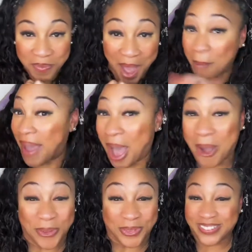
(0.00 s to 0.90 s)
I'm
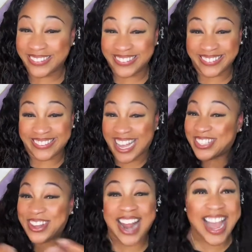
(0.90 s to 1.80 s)
out.
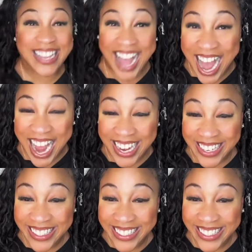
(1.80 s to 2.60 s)
That's all I got.